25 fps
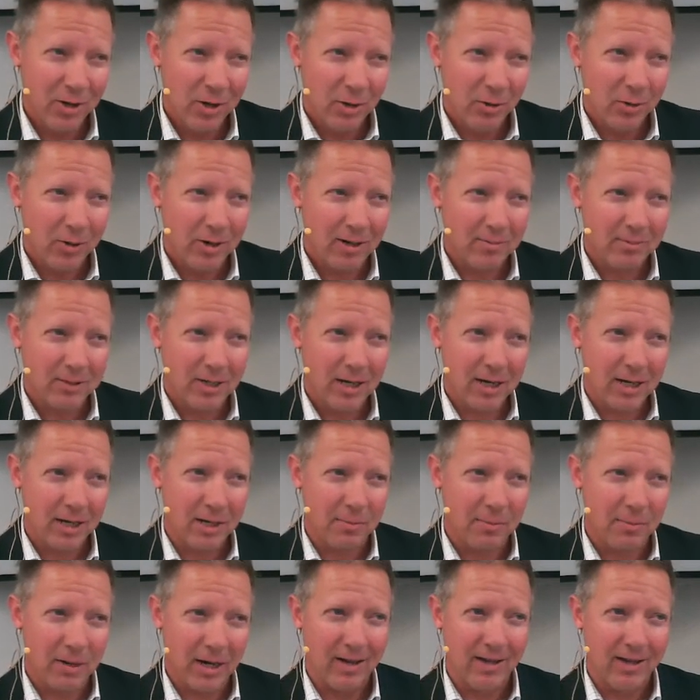what I'm talking
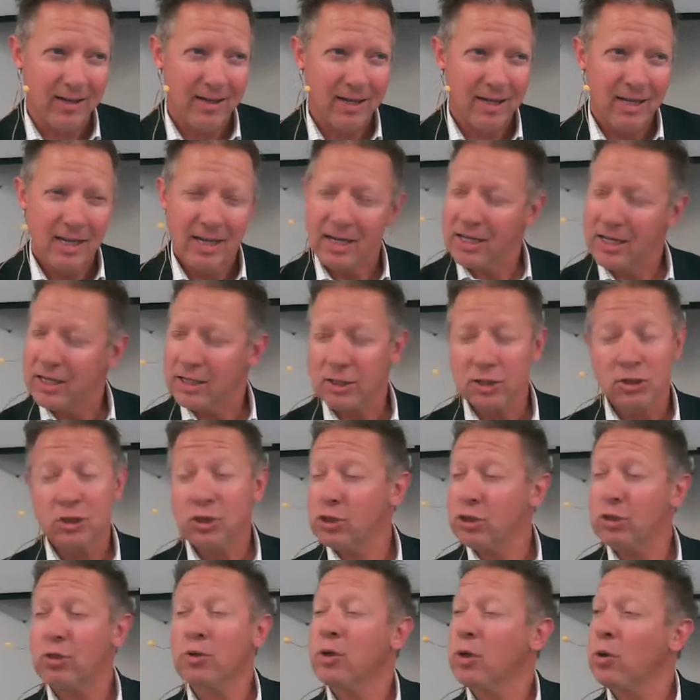about, is
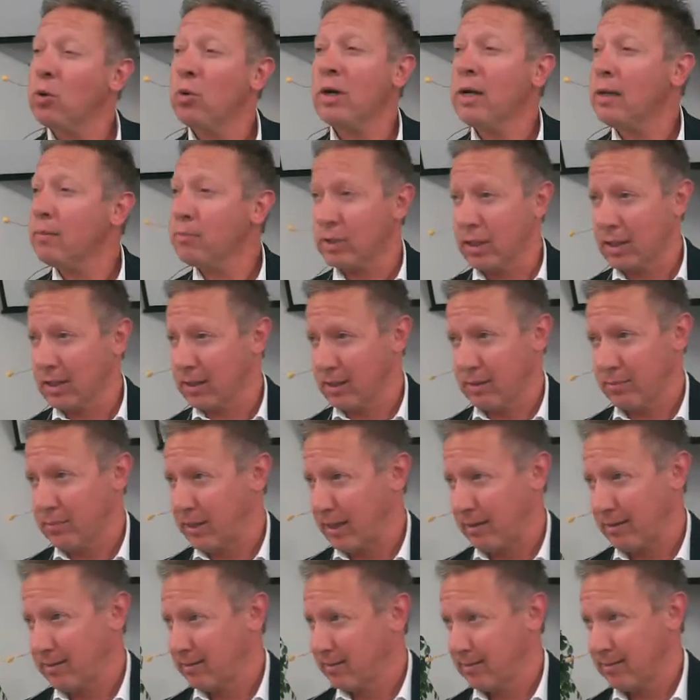you don't know what I'm talking
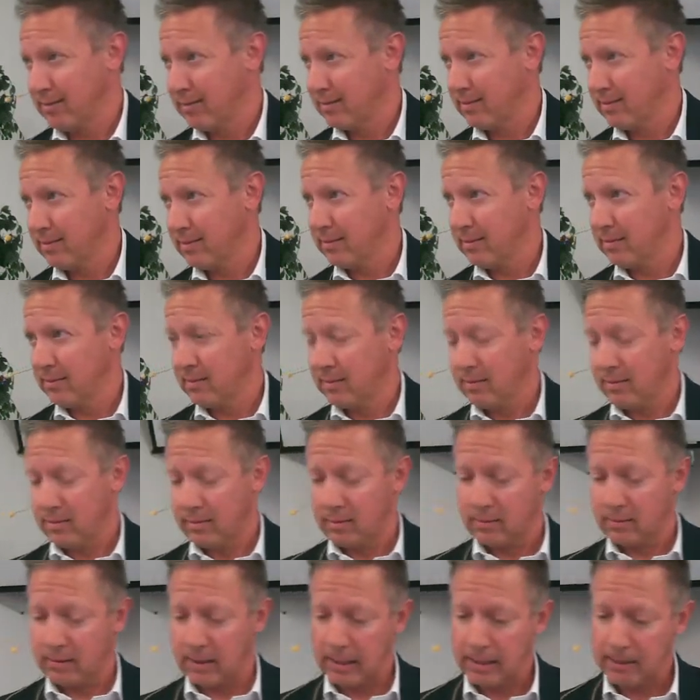about.
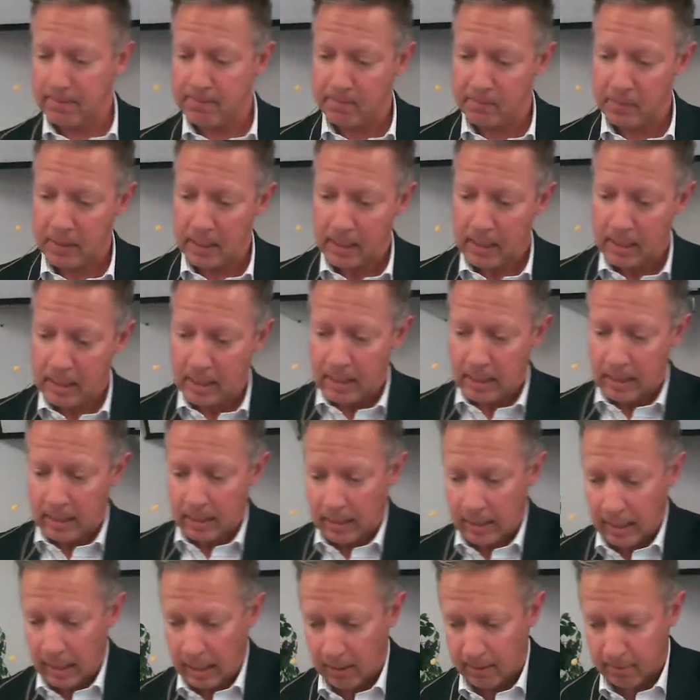Okay,
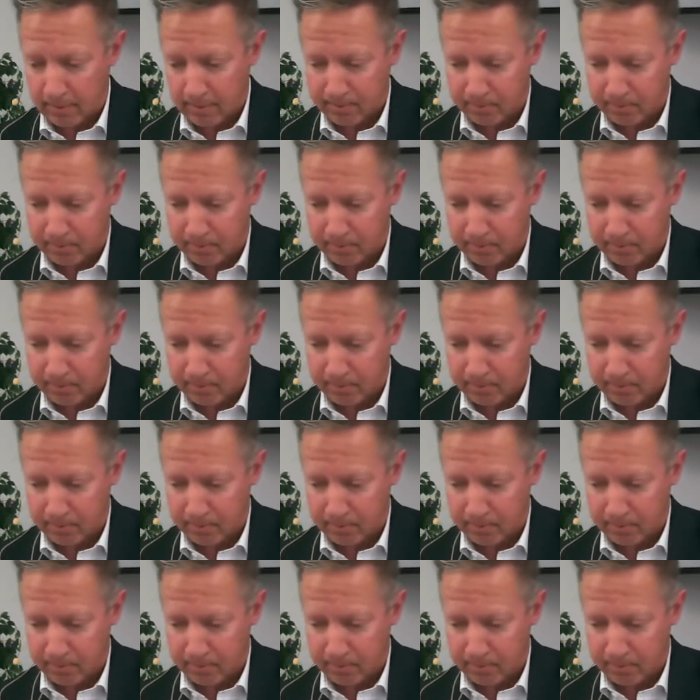now,